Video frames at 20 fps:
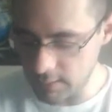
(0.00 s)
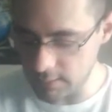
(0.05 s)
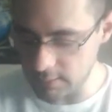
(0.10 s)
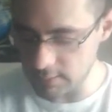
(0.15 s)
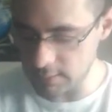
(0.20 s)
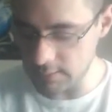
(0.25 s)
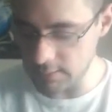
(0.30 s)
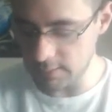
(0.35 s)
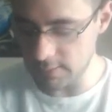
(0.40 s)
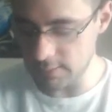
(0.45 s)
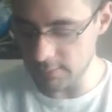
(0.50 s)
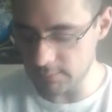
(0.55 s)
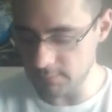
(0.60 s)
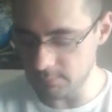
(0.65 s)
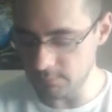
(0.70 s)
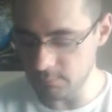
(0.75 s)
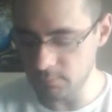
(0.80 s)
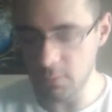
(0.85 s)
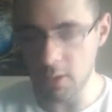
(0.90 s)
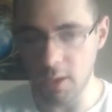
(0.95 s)
And
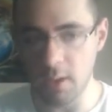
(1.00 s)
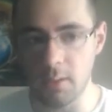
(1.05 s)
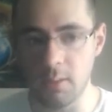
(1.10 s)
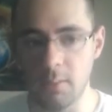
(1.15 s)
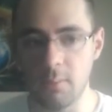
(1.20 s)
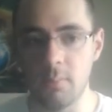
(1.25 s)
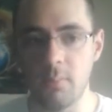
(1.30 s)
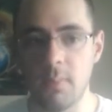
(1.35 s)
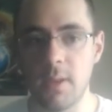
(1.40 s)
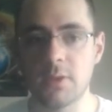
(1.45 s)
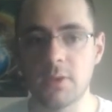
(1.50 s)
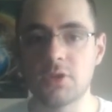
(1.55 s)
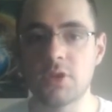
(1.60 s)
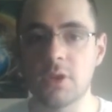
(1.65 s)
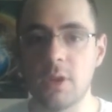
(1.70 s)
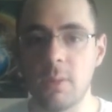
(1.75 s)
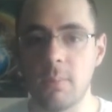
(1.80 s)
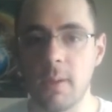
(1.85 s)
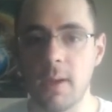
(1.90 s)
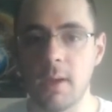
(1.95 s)
that
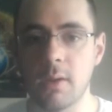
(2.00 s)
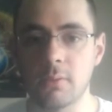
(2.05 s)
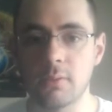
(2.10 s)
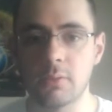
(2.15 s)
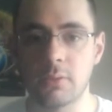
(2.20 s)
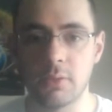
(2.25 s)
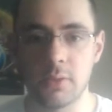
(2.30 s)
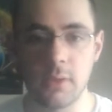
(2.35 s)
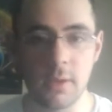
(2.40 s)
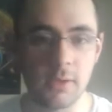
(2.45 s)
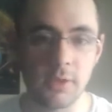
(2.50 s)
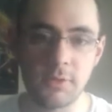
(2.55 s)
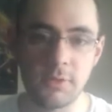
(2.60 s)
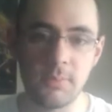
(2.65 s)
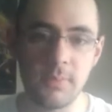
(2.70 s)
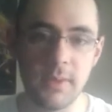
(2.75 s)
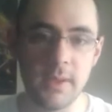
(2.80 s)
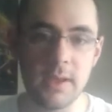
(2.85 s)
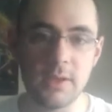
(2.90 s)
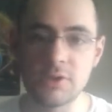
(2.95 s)
mentioned about the
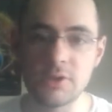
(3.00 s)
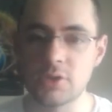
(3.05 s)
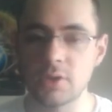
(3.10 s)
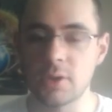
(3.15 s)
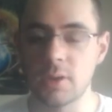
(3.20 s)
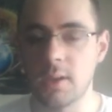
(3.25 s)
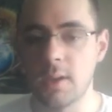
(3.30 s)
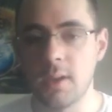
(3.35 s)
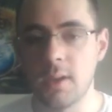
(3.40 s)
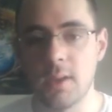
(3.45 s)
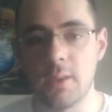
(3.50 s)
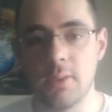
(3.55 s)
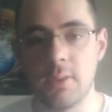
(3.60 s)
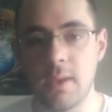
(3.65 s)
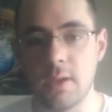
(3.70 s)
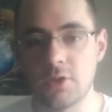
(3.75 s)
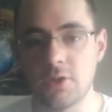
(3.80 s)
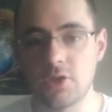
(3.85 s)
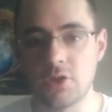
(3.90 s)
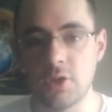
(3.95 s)
speech
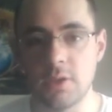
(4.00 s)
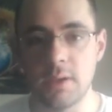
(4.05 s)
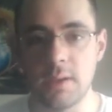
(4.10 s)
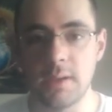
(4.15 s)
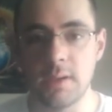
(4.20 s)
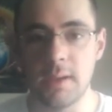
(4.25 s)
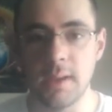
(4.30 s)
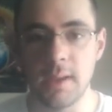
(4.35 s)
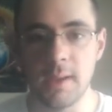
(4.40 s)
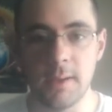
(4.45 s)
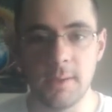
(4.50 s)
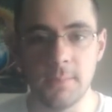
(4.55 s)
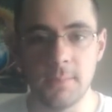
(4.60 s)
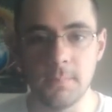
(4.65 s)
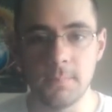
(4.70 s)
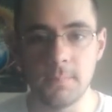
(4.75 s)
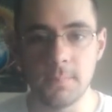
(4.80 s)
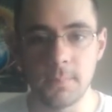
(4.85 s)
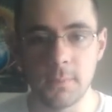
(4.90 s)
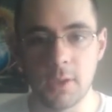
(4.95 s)
that she
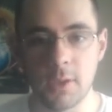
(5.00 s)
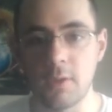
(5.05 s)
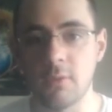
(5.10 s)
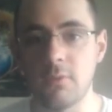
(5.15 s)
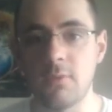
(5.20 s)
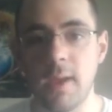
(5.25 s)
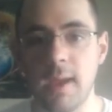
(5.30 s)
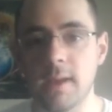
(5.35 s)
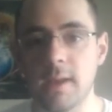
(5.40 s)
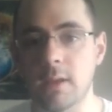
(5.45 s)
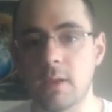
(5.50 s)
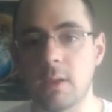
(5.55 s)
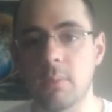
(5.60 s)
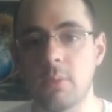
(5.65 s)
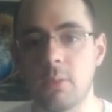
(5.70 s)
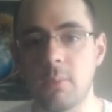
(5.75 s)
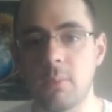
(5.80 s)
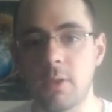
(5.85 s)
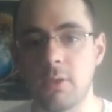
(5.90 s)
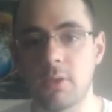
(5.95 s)
conveyed a
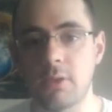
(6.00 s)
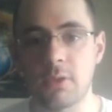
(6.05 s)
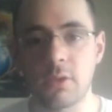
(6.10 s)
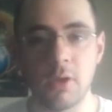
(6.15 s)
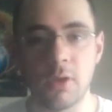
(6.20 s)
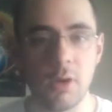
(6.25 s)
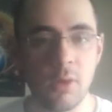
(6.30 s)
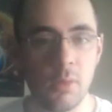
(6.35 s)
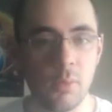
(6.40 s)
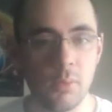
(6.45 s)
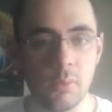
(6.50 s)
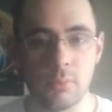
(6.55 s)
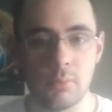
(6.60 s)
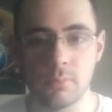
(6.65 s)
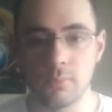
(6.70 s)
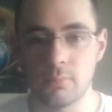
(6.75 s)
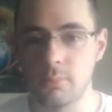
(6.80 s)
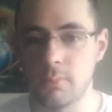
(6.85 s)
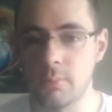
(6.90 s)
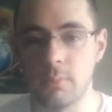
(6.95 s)
couple of months ago.
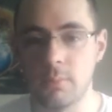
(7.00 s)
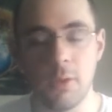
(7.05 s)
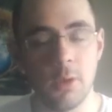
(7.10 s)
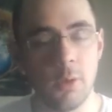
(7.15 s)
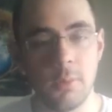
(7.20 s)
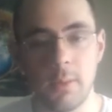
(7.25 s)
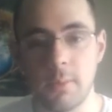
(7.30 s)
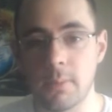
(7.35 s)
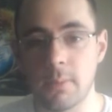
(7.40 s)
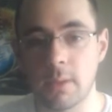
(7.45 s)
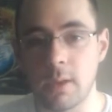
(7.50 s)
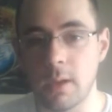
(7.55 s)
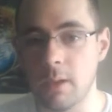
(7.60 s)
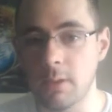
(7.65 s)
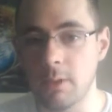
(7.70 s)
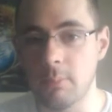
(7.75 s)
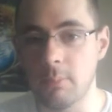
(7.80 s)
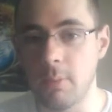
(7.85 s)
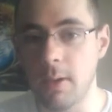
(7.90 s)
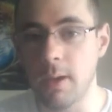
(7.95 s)
People
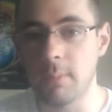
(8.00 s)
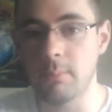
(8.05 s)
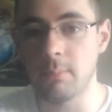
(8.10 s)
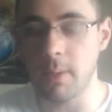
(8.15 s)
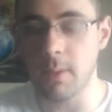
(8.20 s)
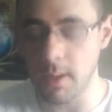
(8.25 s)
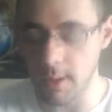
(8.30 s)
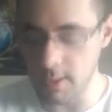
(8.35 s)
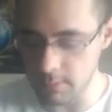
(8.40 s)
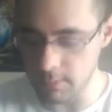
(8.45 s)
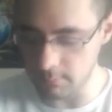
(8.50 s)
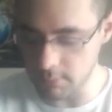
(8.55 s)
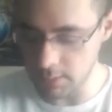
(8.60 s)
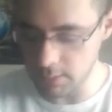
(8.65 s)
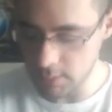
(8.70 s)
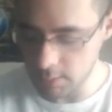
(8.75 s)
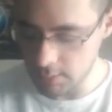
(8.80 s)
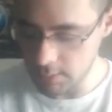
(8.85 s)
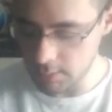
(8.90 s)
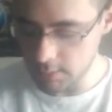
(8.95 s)
call it a pipe bomb.